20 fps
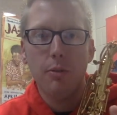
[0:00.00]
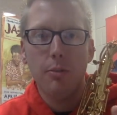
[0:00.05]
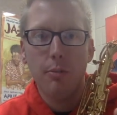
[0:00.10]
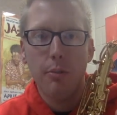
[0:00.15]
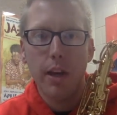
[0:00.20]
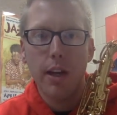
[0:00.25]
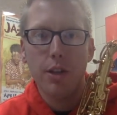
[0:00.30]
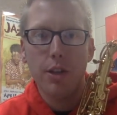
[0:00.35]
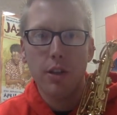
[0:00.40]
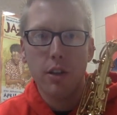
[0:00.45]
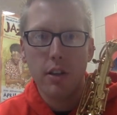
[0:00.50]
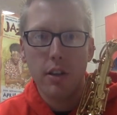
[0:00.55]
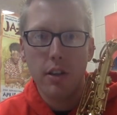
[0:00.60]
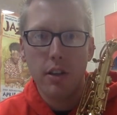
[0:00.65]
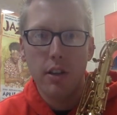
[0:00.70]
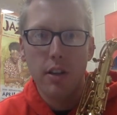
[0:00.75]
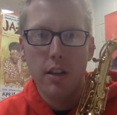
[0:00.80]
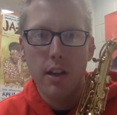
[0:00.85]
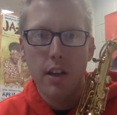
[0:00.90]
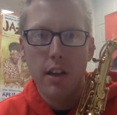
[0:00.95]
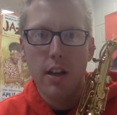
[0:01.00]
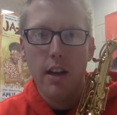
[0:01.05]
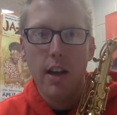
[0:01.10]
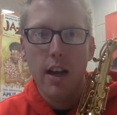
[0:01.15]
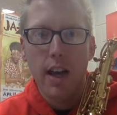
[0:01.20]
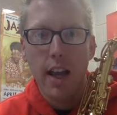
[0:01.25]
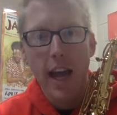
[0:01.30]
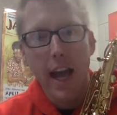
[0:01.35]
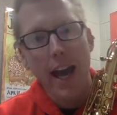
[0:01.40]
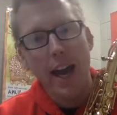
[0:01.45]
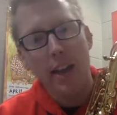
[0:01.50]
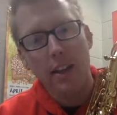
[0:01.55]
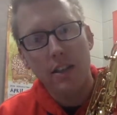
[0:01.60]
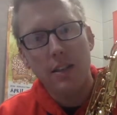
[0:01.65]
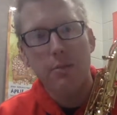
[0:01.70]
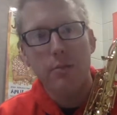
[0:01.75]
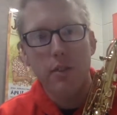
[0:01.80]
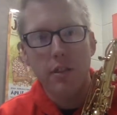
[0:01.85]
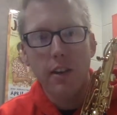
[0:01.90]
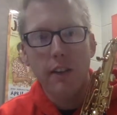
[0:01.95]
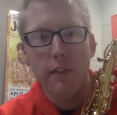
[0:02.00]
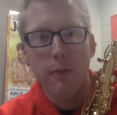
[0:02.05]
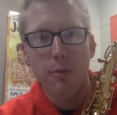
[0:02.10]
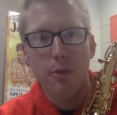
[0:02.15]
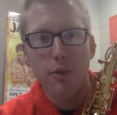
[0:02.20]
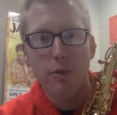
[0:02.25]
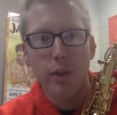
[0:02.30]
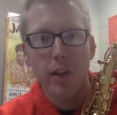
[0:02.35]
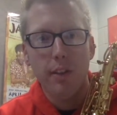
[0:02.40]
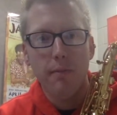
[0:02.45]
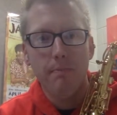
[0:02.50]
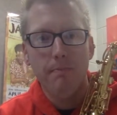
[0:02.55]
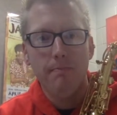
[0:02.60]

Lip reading: measure and adding some stuff in between.